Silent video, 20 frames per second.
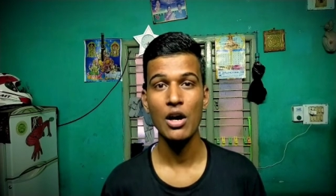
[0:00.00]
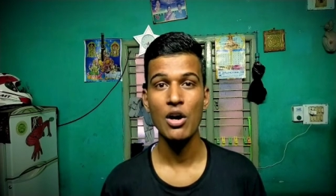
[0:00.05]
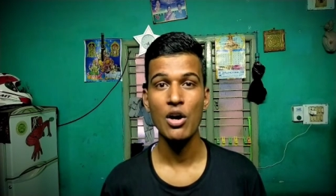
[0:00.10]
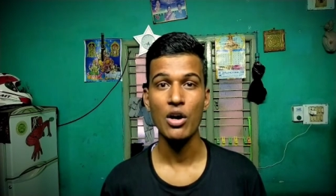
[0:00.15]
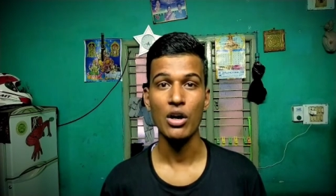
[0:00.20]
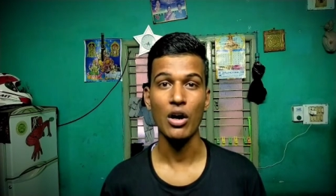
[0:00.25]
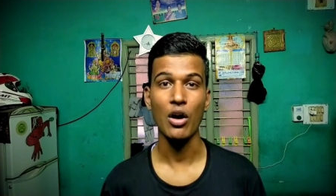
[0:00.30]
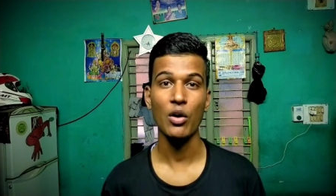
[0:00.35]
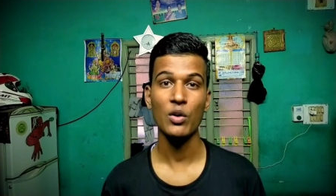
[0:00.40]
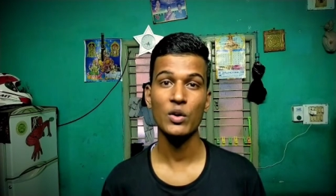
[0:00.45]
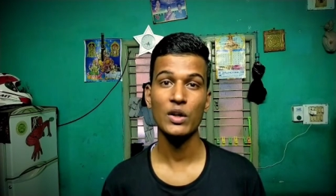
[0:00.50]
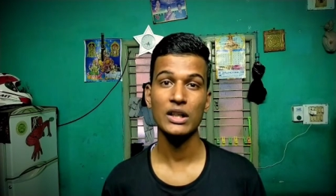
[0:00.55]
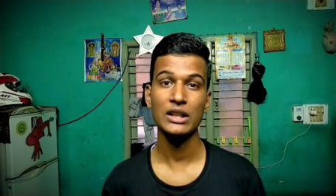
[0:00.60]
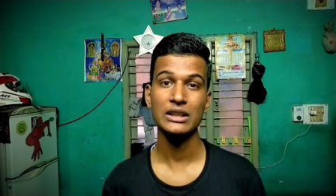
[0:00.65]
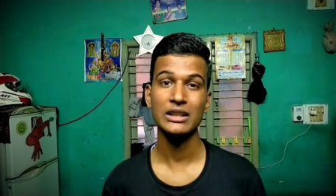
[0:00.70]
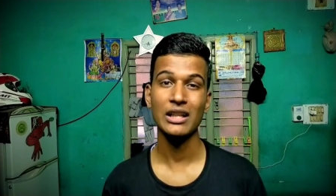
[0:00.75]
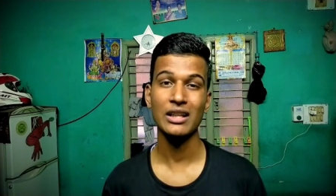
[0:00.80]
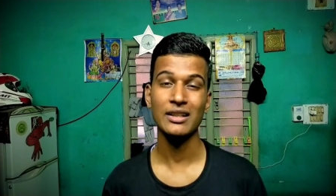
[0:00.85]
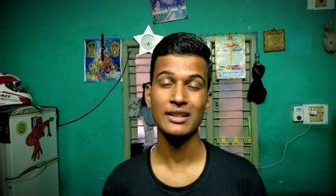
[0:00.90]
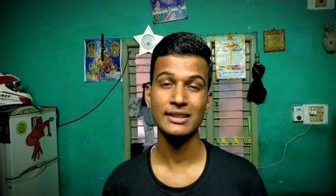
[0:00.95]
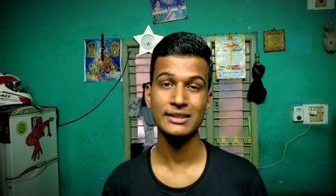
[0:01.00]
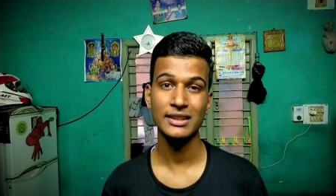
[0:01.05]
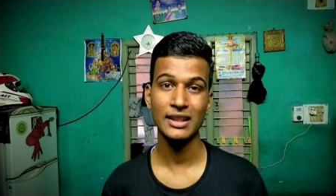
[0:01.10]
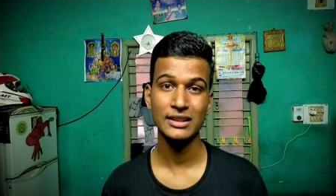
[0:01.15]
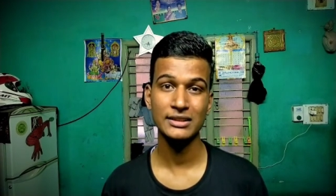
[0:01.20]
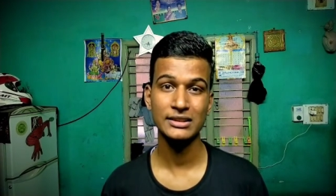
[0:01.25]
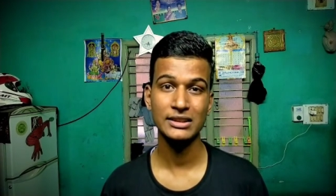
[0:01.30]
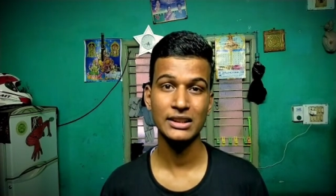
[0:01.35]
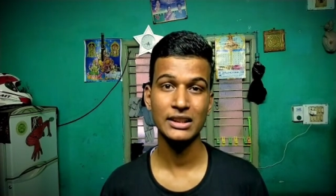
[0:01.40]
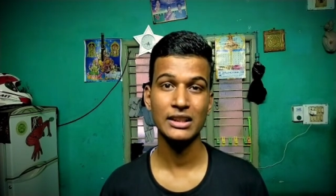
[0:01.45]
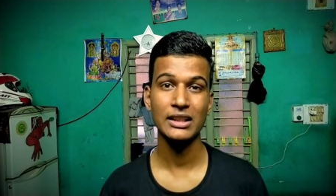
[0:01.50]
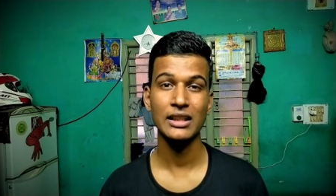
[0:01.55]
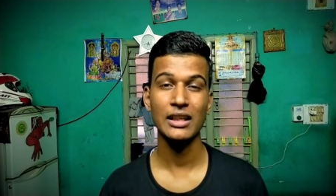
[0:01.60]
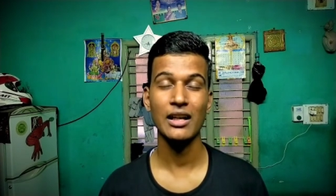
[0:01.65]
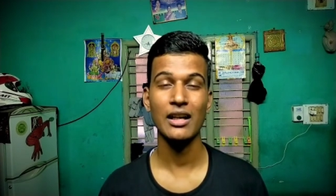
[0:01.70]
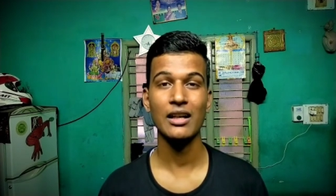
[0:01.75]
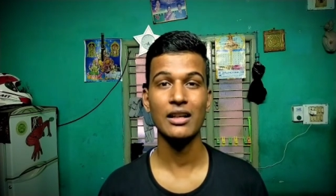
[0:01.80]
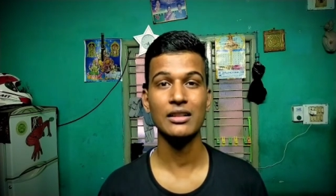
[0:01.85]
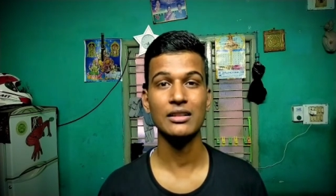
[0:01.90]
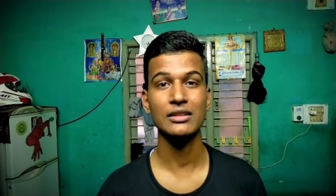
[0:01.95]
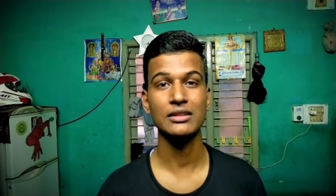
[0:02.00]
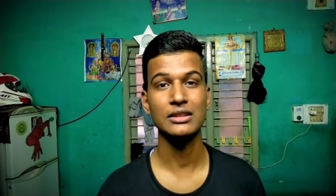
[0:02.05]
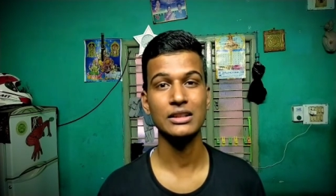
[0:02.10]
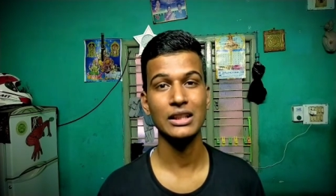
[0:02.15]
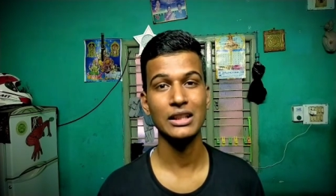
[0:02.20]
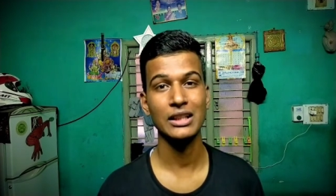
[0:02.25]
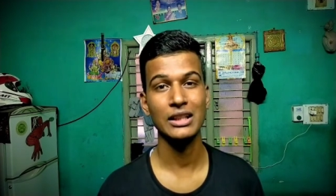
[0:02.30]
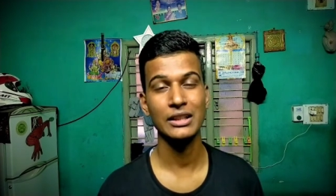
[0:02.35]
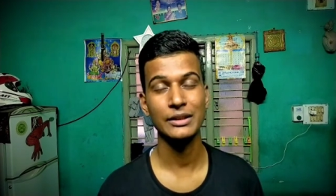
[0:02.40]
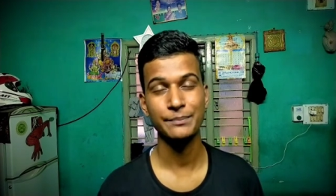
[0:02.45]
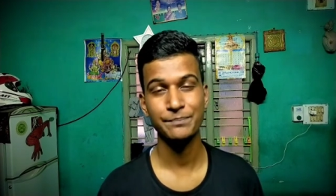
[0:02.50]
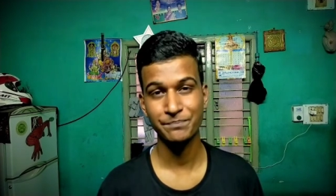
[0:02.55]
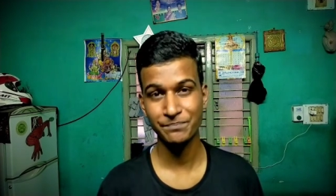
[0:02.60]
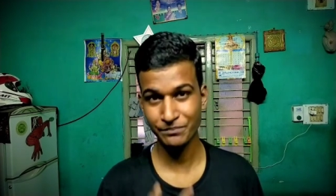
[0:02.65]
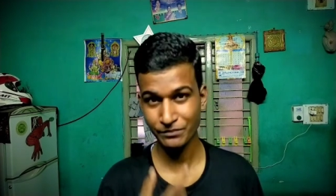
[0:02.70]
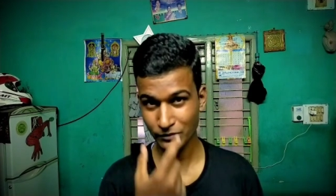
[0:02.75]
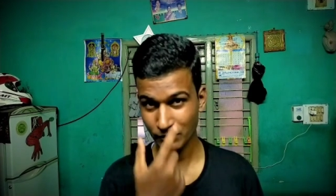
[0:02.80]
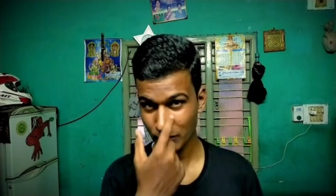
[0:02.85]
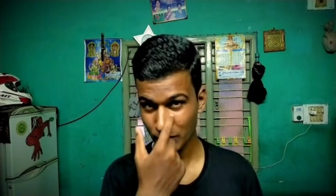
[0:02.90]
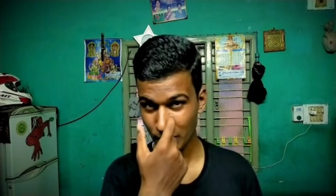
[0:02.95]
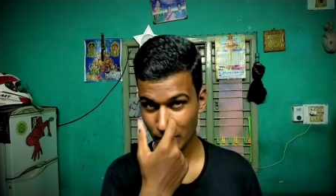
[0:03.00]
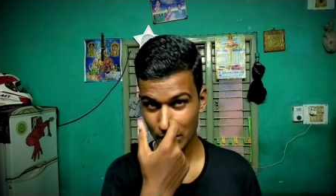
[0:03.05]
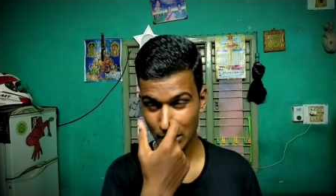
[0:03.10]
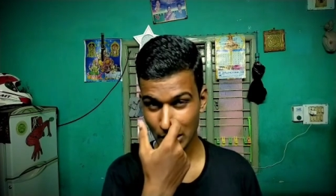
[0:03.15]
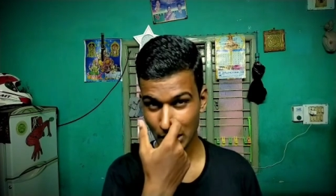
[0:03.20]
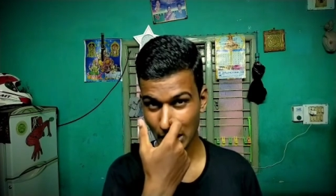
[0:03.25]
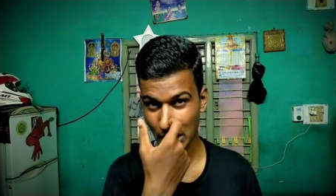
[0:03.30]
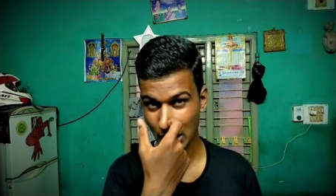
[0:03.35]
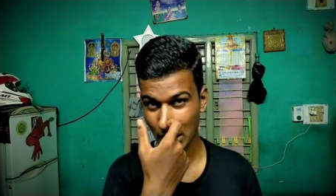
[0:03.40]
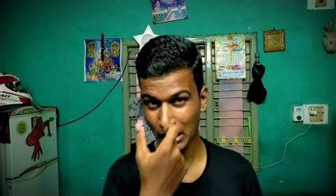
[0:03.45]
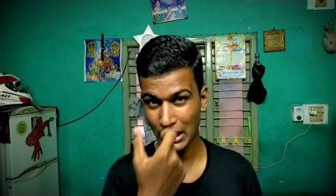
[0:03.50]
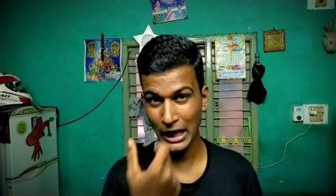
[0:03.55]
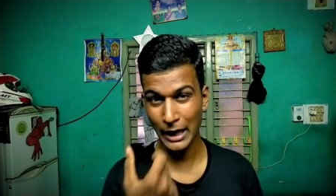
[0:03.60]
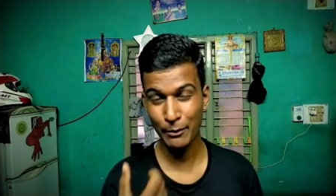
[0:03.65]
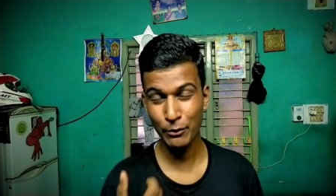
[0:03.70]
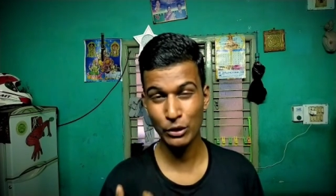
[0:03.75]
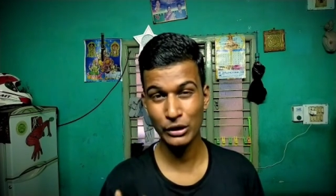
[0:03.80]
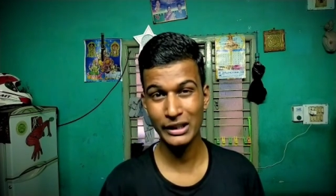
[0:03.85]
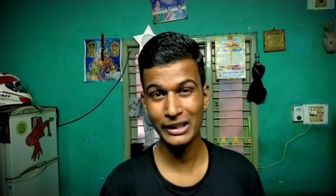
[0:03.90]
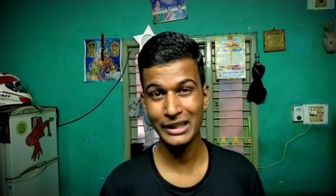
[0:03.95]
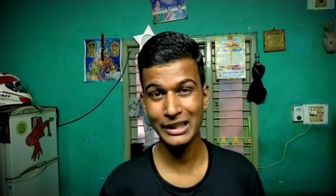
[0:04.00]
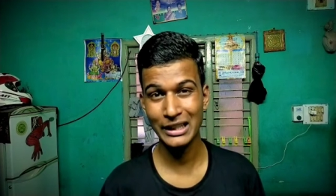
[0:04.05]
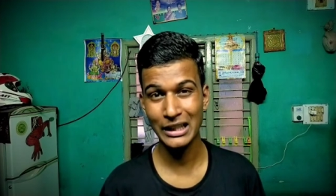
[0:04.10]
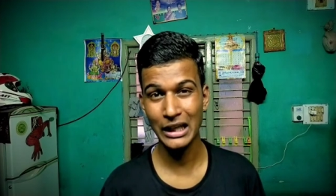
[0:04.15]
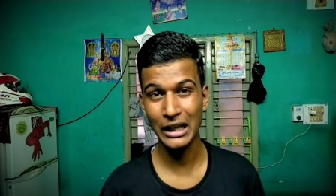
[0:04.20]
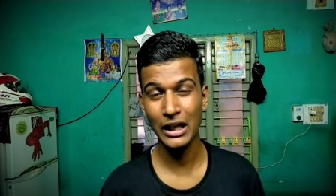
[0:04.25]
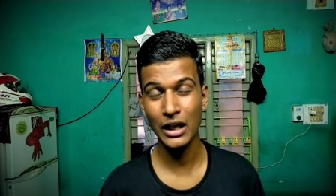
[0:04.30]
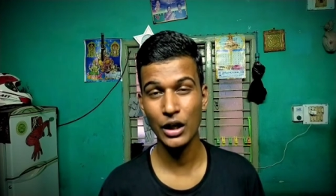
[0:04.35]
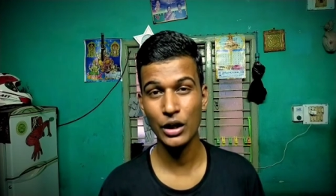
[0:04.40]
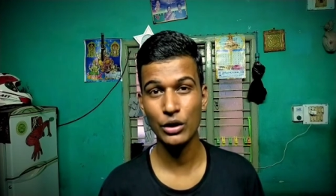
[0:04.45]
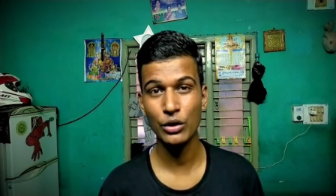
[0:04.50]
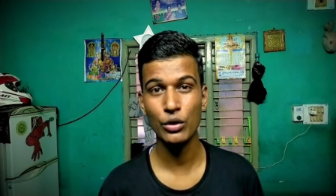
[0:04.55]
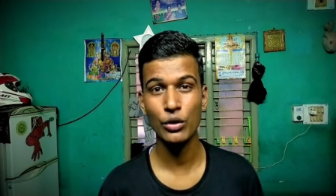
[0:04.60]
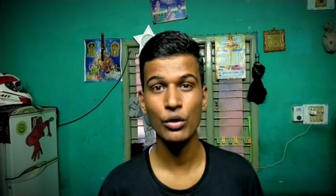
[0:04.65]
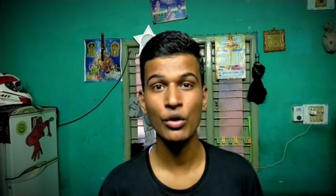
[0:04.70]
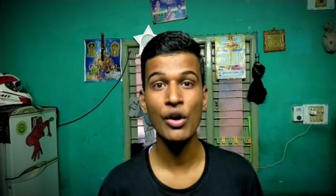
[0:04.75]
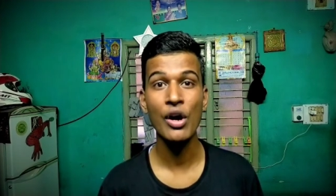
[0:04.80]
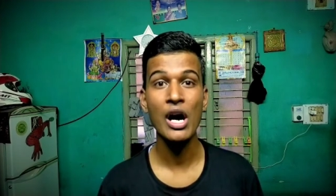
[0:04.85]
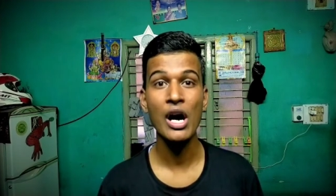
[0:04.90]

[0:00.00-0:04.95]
already the Nissan G T R, the Lamborghini Gallardo